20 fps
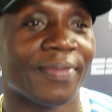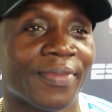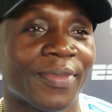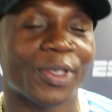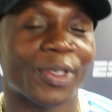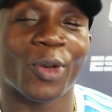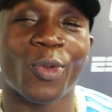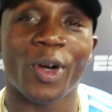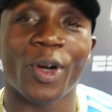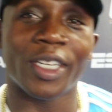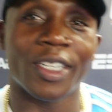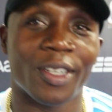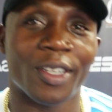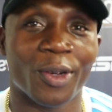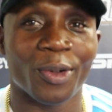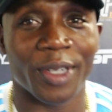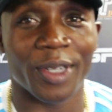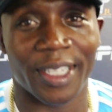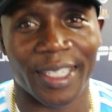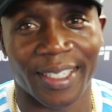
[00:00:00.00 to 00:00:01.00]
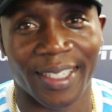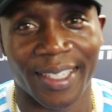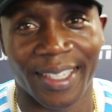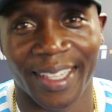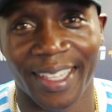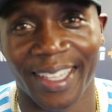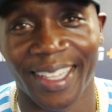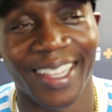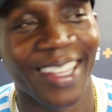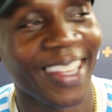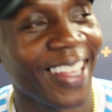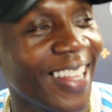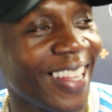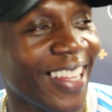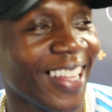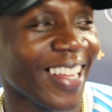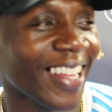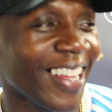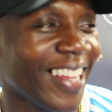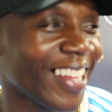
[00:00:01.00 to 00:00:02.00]
The one and only. Yeah?
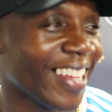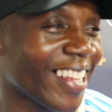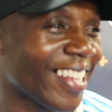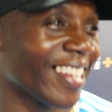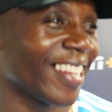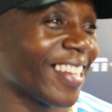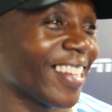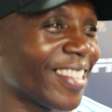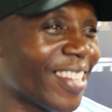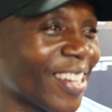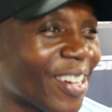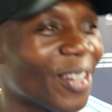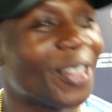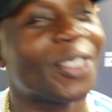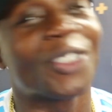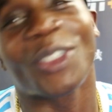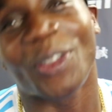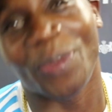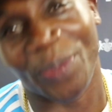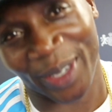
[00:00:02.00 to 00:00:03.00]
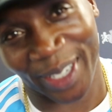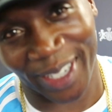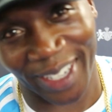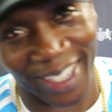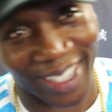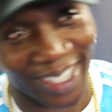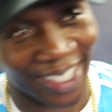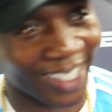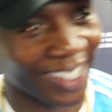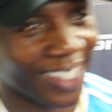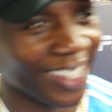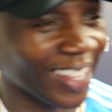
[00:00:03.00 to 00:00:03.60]
The entrepreneur.